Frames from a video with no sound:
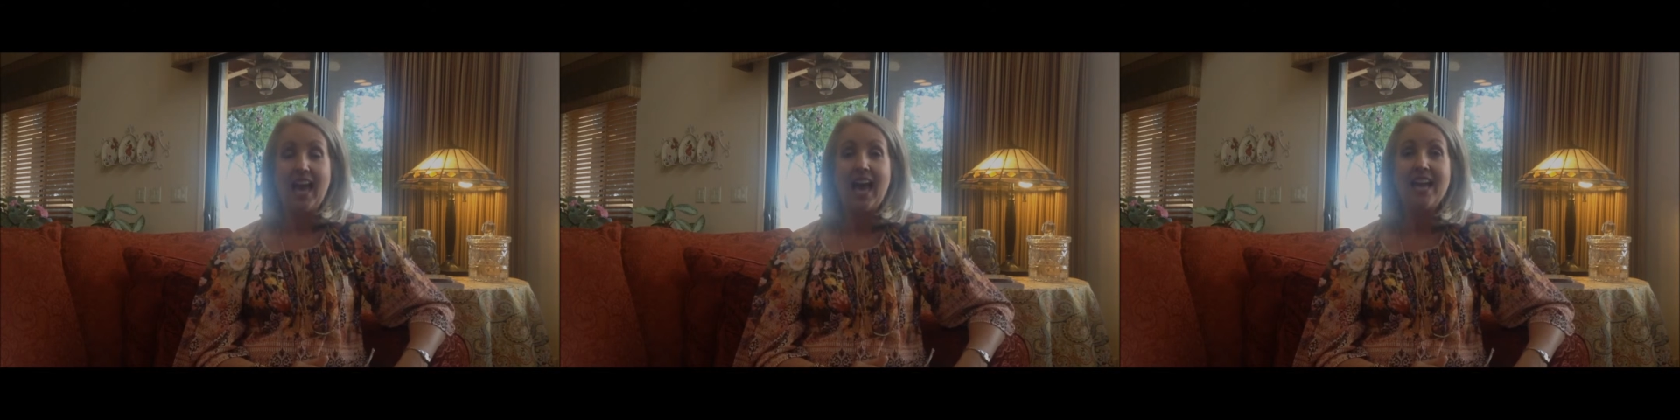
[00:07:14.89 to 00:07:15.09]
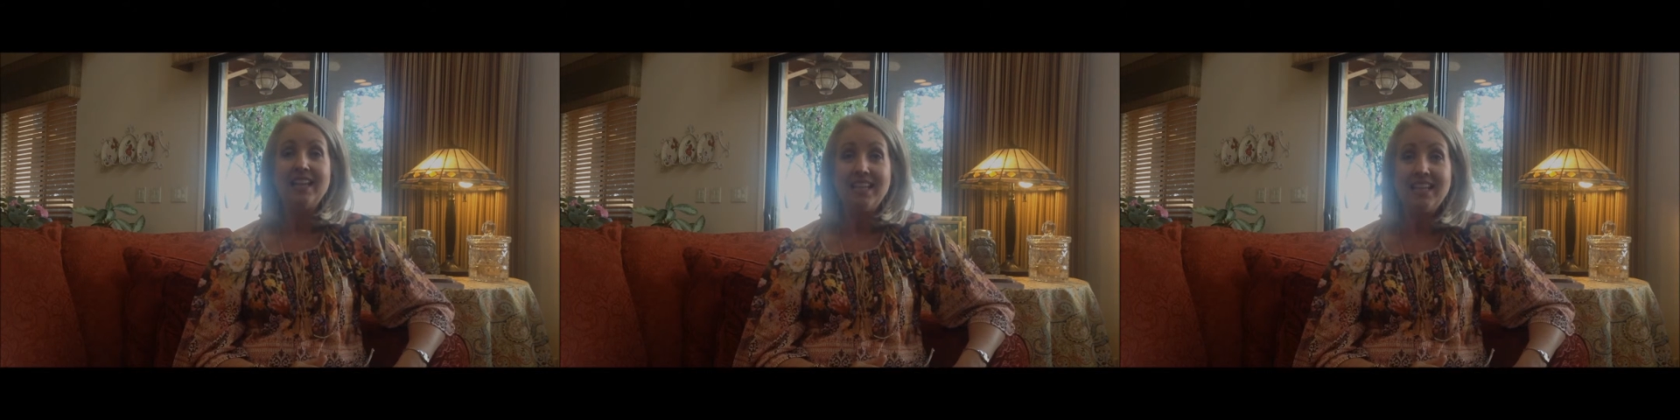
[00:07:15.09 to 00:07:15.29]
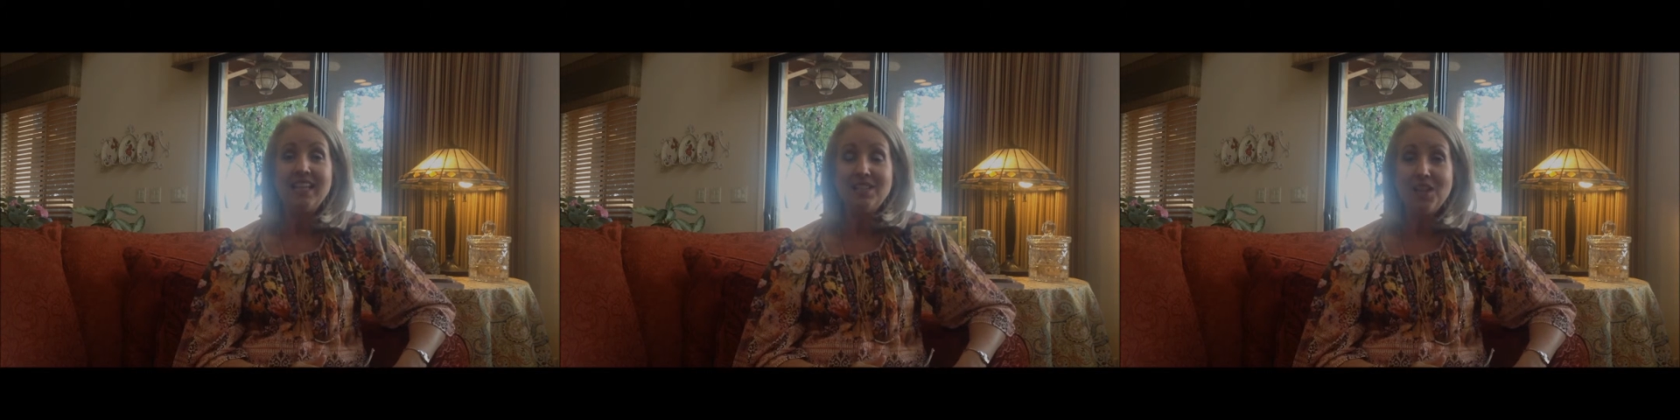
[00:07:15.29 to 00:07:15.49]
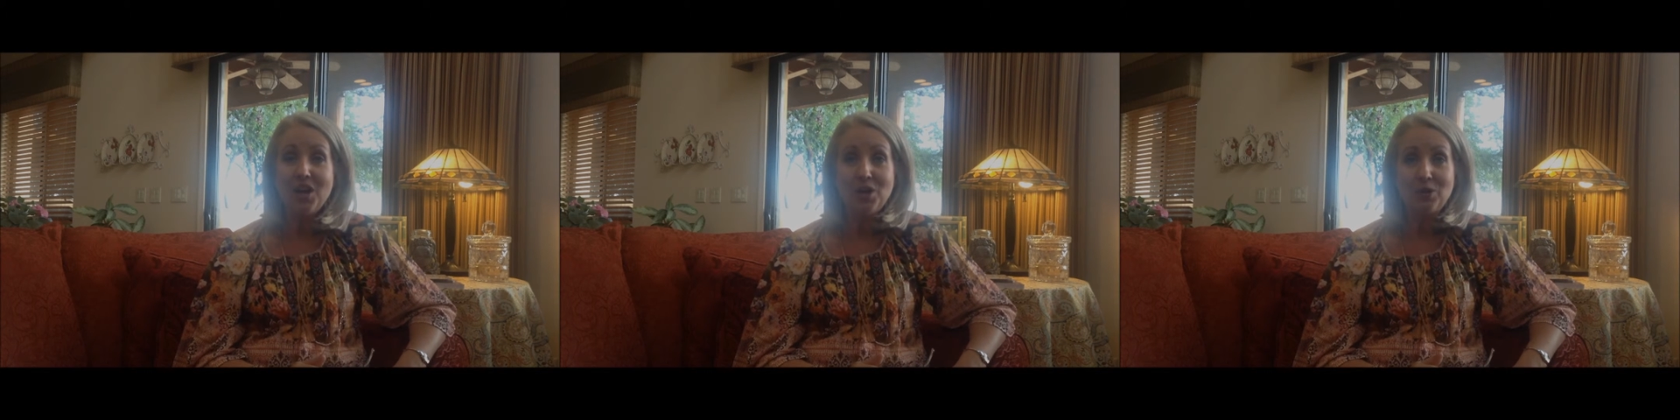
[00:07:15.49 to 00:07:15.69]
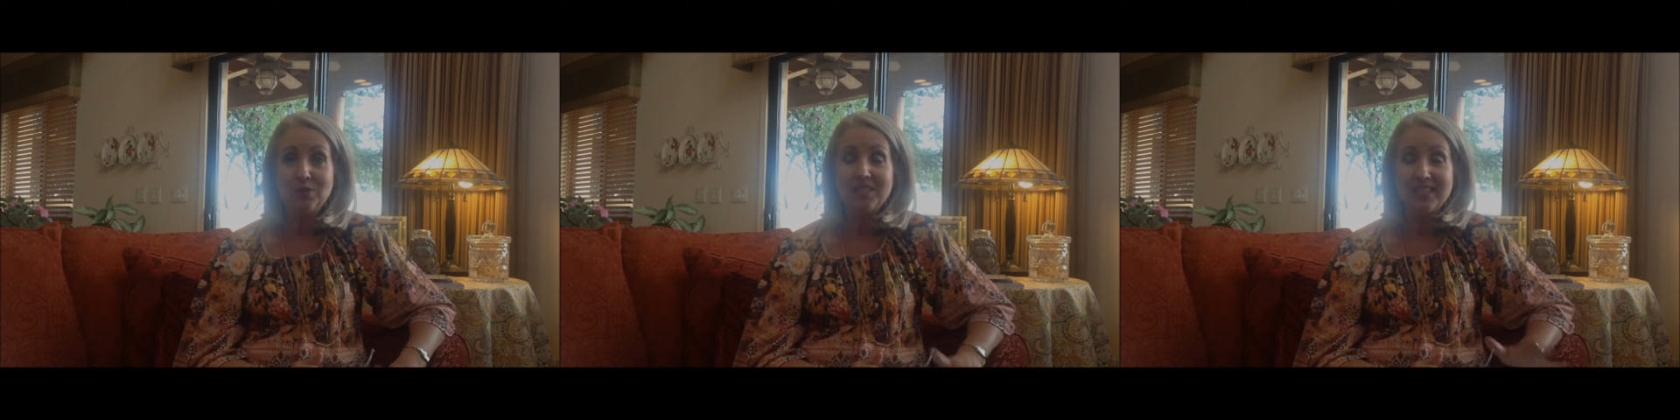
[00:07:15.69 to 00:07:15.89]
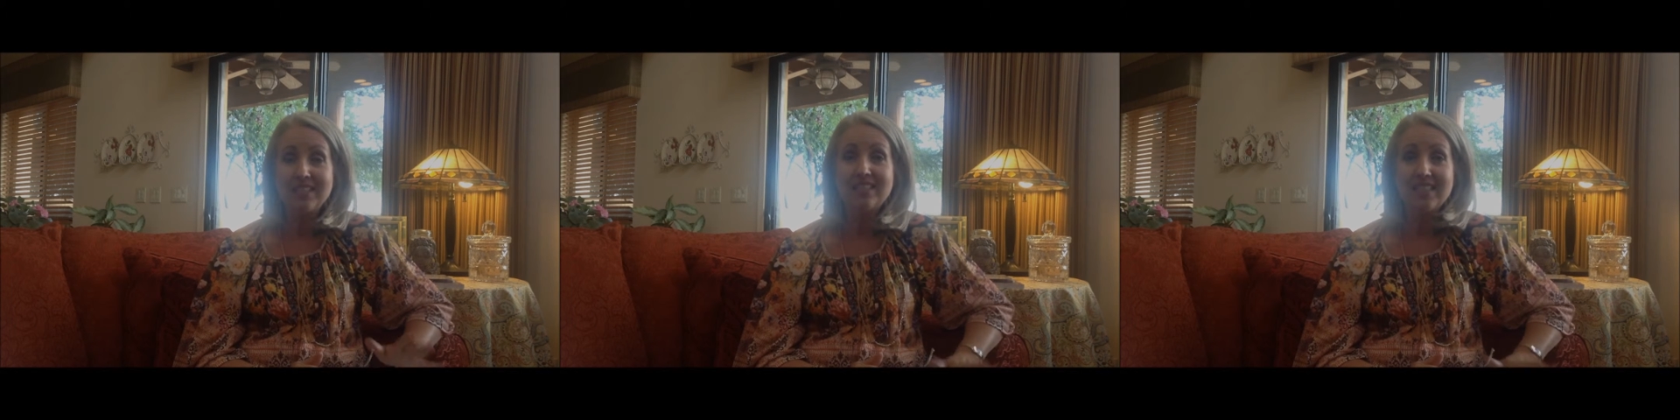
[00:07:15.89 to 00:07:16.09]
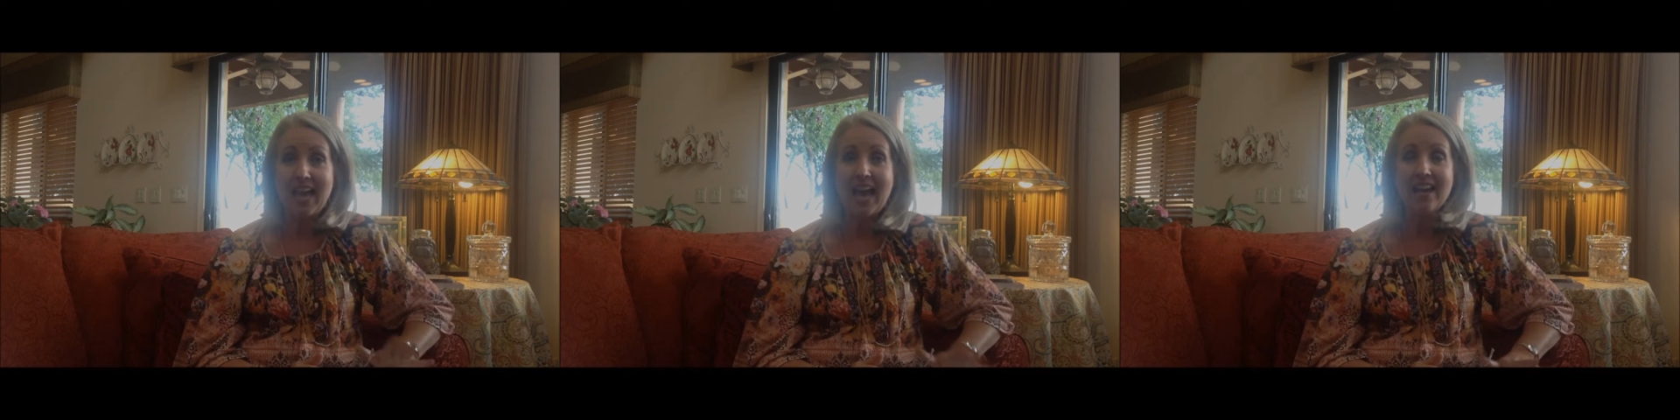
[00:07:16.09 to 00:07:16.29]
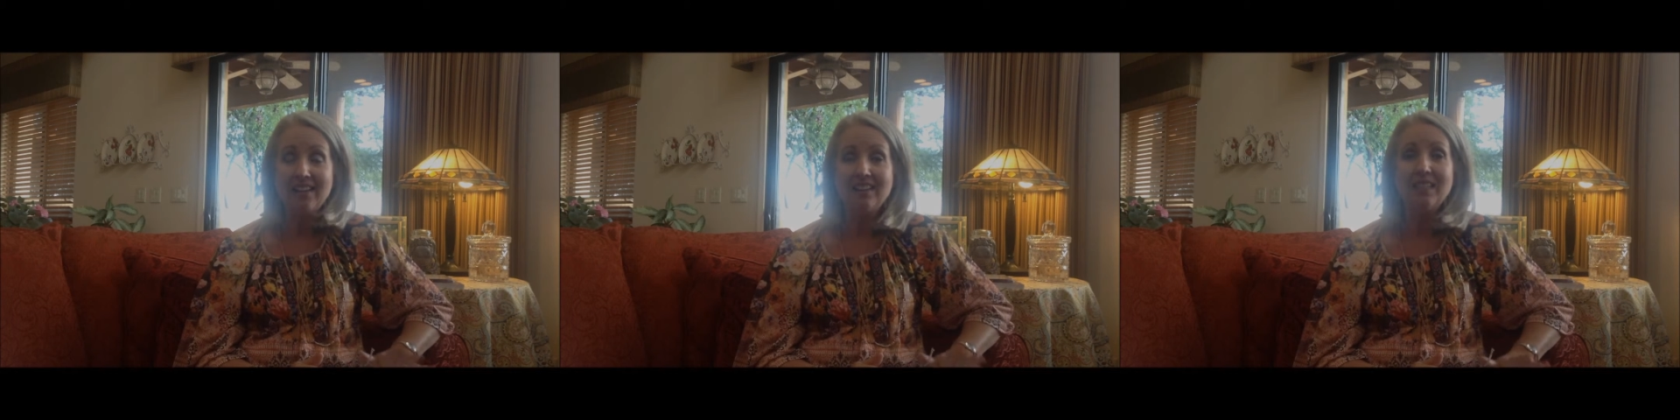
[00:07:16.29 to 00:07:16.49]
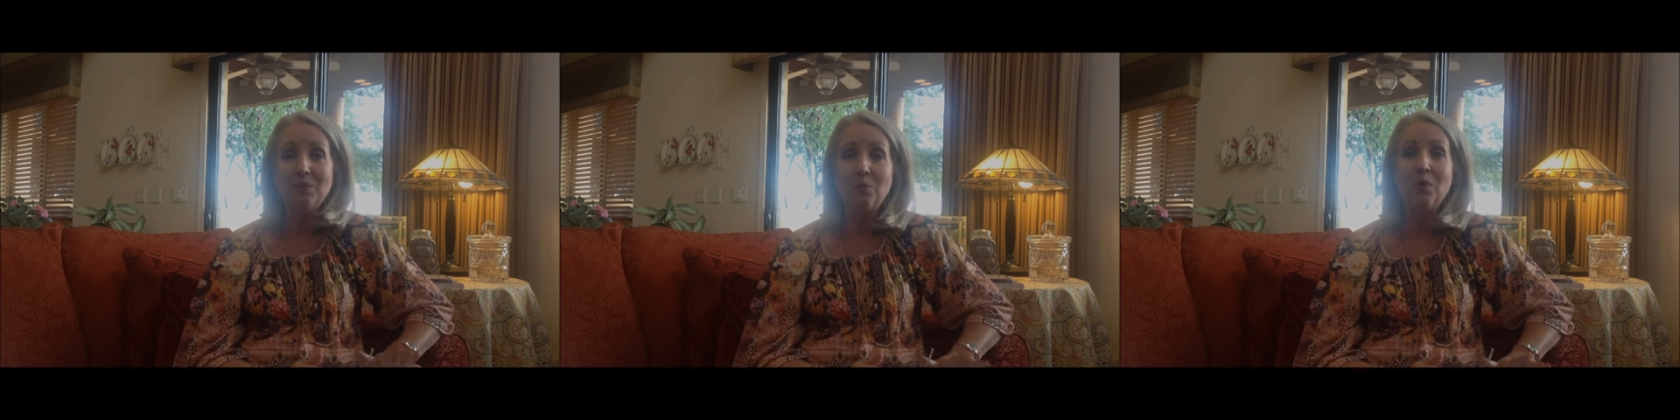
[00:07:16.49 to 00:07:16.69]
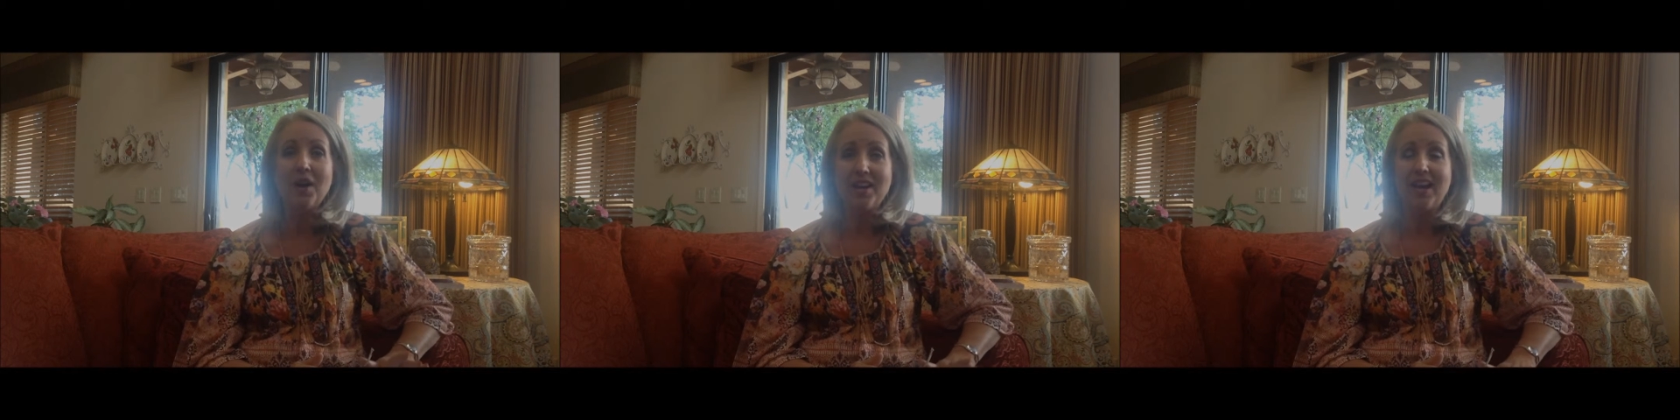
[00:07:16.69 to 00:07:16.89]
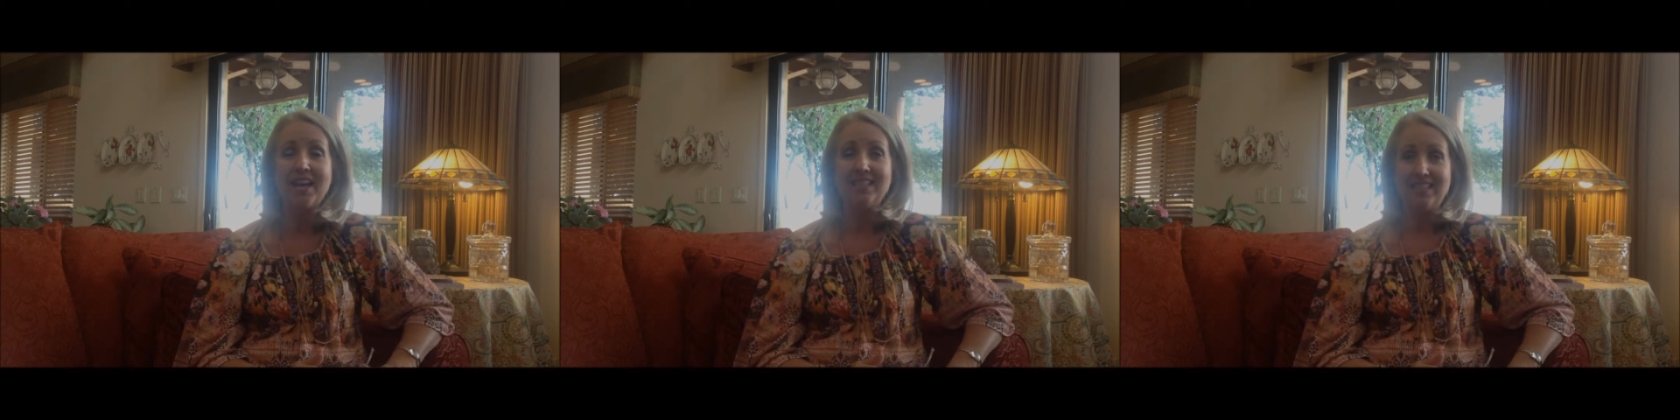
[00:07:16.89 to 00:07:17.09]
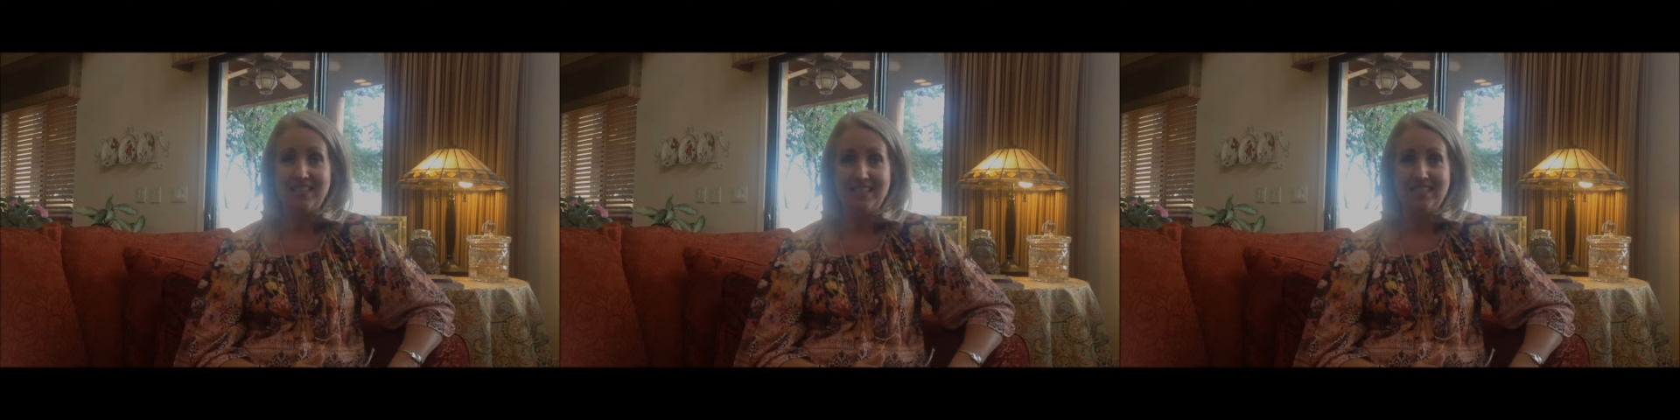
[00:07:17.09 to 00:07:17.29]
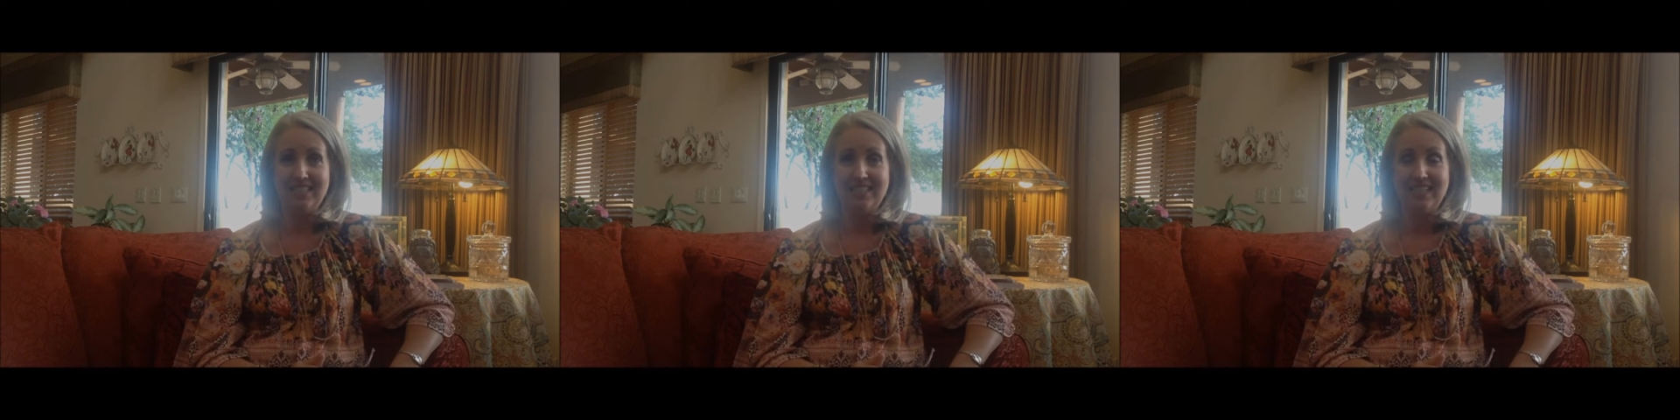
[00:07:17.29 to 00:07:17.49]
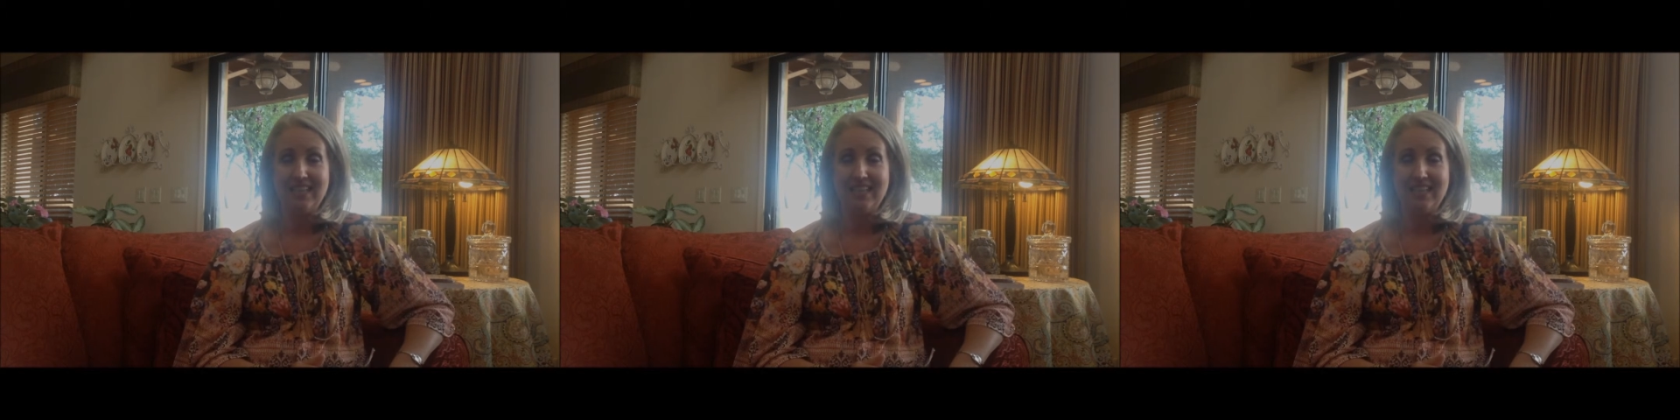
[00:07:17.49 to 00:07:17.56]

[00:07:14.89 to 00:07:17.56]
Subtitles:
and He knows exactly what I need.